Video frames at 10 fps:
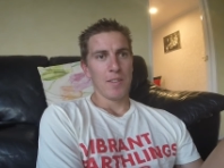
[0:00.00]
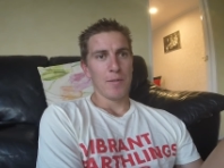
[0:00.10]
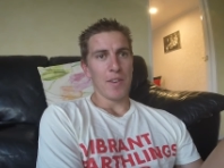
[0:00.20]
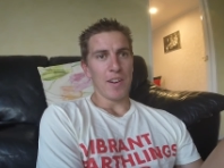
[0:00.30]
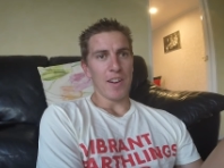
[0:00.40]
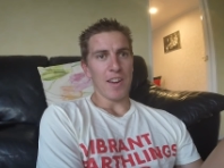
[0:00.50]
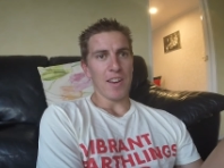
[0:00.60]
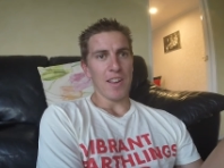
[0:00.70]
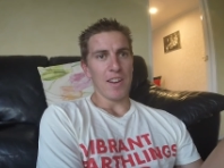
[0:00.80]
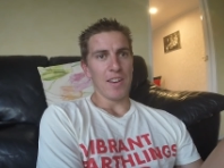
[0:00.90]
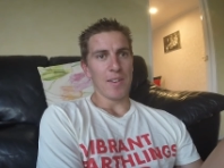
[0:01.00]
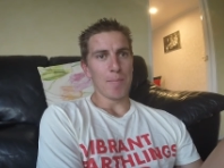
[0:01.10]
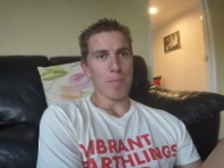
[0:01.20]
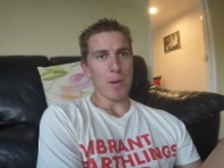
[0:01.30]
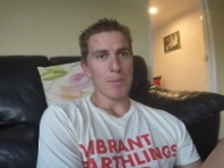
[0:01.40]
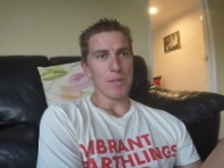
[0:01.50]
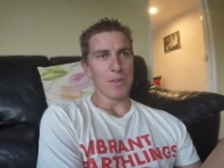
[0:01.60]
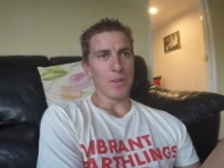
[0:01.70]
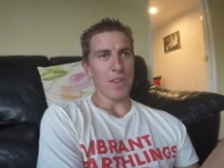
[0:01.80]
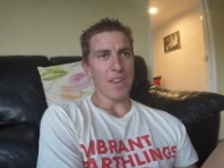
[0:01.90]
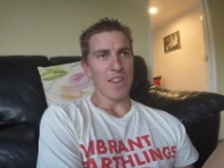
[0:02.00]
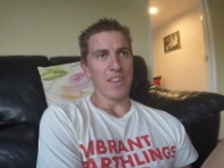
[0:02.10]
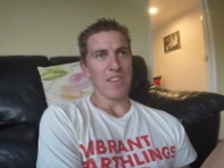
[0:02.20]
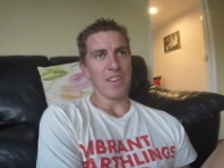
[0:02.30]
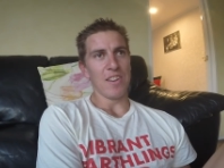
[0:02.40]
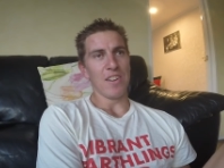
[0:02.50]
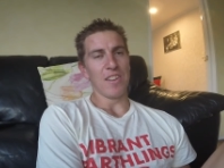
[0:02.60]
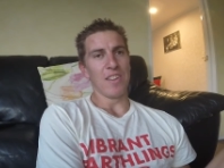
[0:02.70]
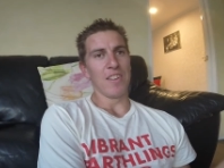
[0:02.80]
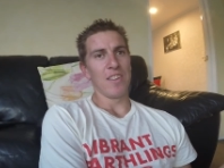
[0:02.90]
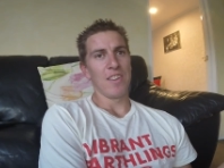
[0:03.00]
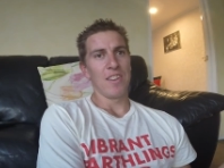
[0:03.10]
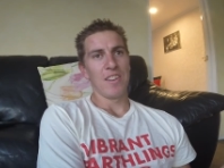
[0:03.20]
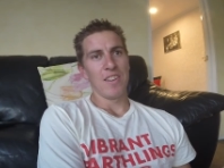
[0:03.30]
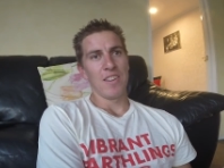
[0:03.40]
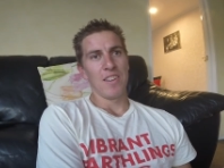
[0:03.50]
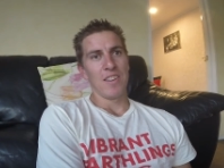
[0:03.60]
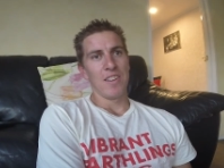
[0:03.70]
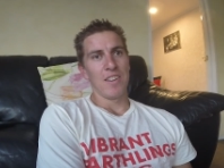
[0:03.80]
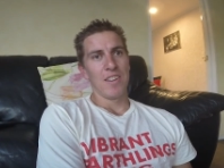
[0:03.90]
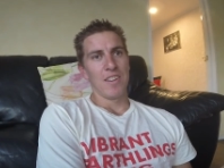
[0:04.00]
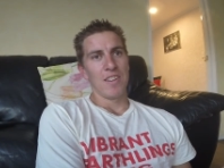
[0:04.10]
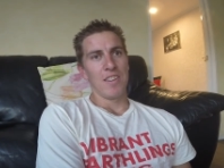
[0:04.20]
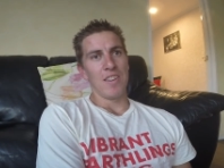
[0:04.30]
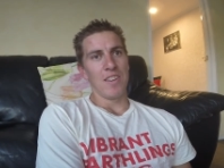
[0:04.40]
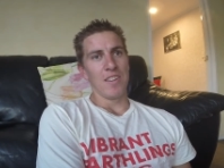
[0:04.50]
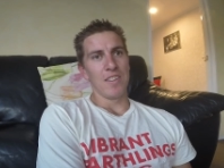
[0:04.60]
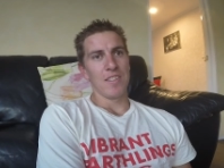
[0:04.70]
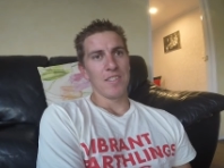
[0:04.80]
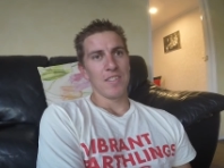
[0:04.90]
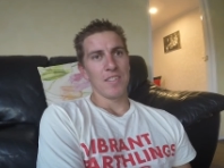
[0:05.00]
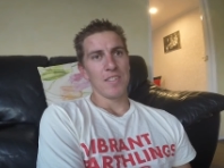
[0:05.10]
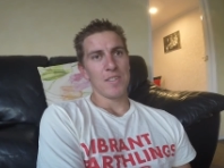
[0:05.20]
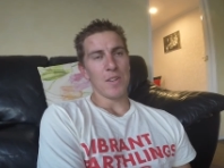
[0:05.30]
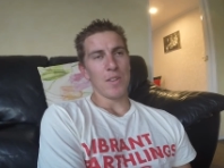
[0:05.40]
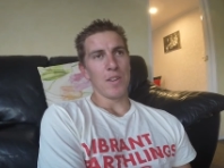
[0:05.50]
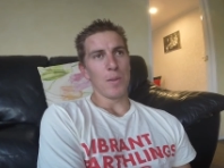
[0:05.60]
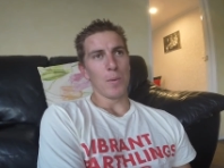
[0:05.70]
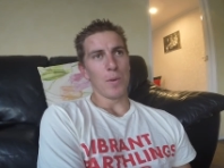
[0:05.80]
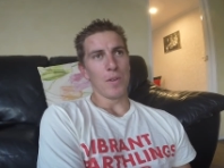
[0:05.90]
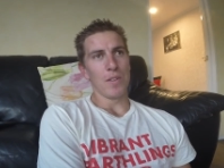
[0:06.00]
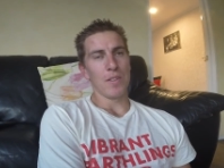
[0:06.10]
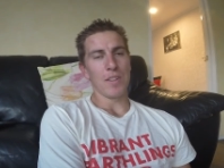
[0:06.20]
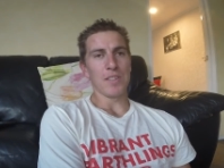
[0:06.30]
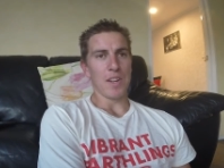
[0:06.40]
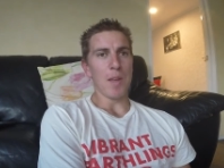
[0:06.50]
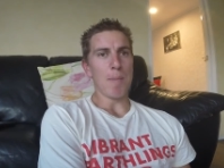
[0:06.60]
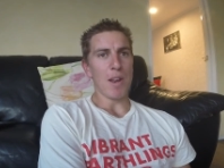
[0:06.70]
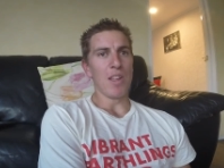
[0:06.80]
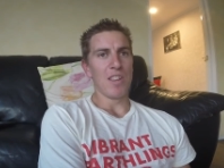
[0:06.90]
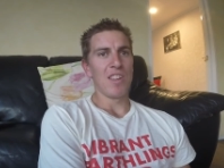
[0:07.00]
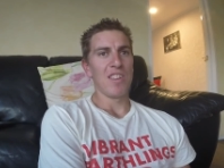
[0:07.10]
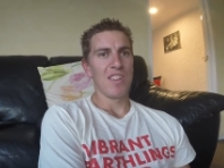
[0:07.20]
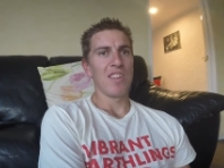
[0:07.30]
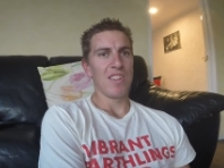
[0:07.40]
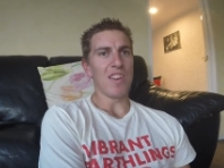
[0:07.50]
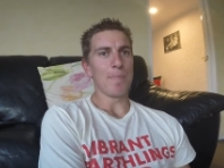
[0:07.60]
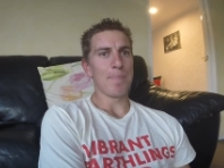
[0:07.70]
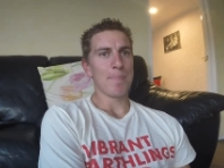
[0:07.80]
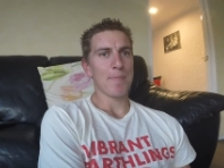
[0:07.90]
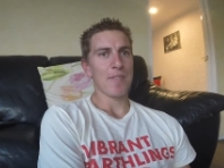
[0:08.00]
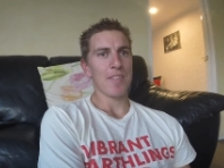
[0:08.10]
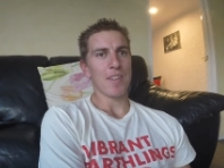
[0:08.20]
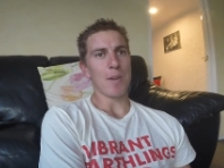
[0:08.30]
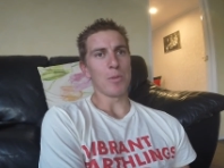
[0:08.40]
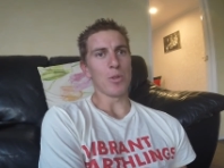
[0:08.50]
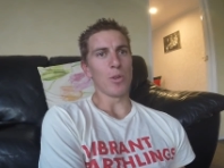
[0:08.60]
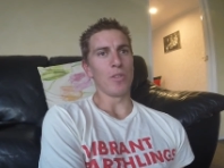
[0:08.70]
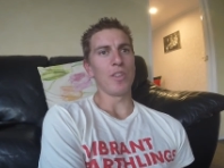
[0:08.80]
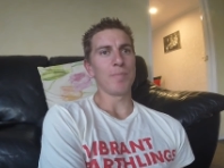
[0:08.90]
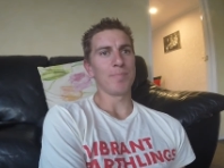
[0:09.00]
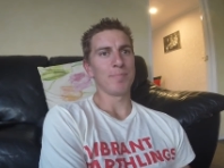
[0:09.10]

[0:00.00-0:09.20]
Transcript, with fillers: feeling like an alien perhaps is okay, and uh, yeah, it's not the end of the world. Things are gonna get better. Yeah, I'm sure of it.